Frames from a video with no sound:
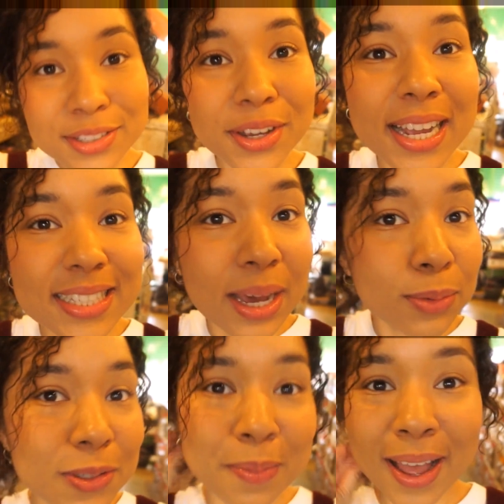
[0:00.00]
So guys, that
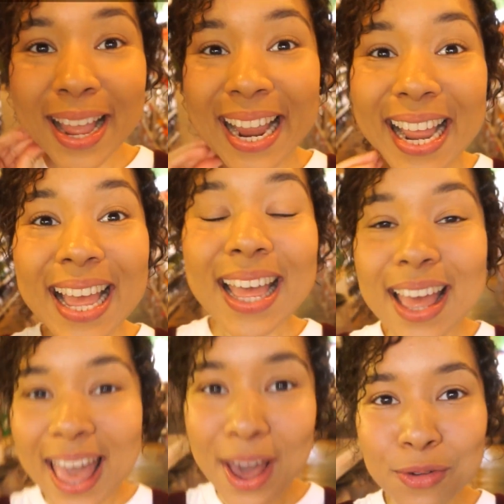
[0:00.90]
was my
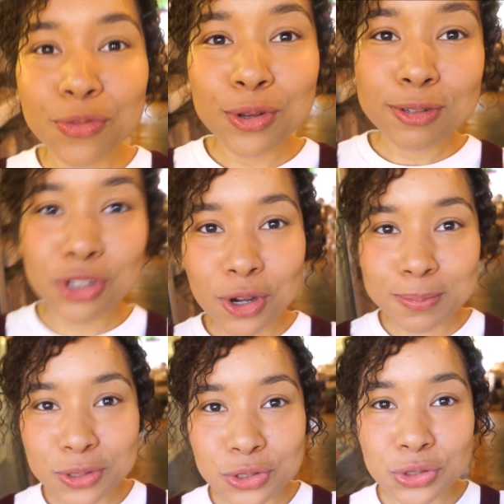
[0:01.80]
health food shop
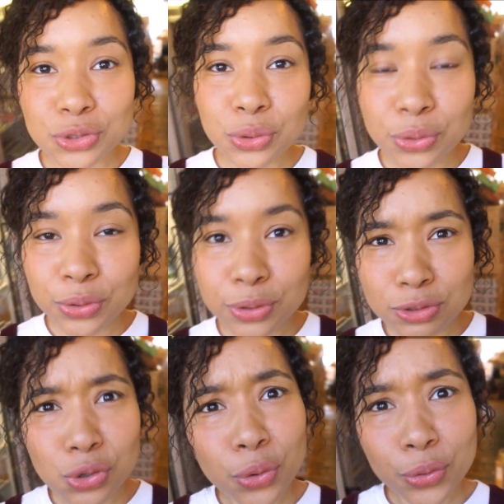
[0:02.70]
store
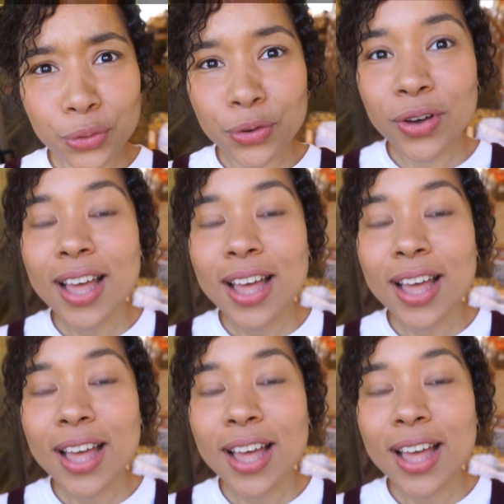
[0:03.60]
tour.